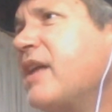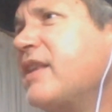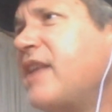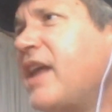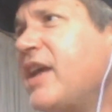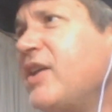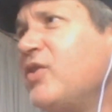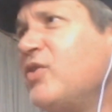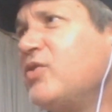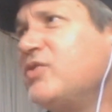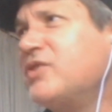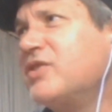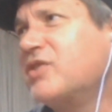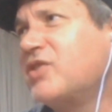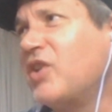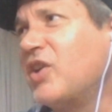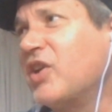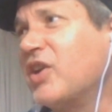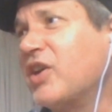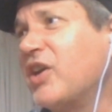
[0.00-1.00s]
Are they all
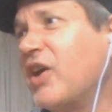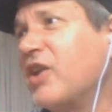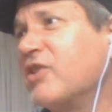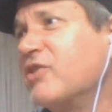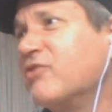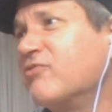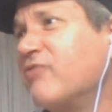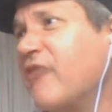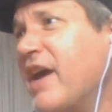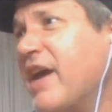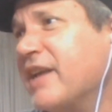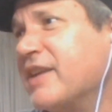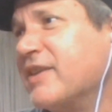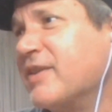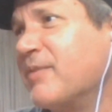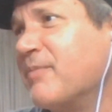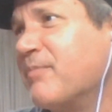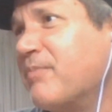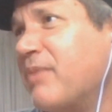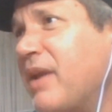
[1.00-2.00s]
just gonna go to
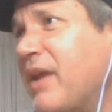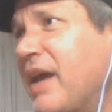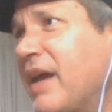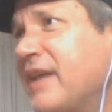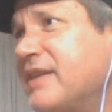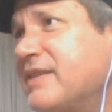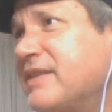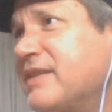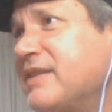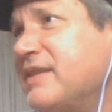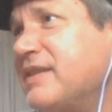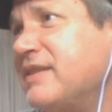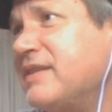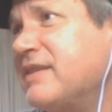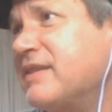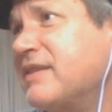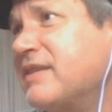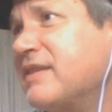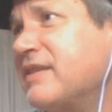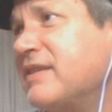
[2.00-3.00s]
random
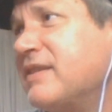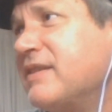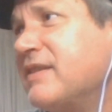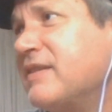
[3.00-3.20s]
places?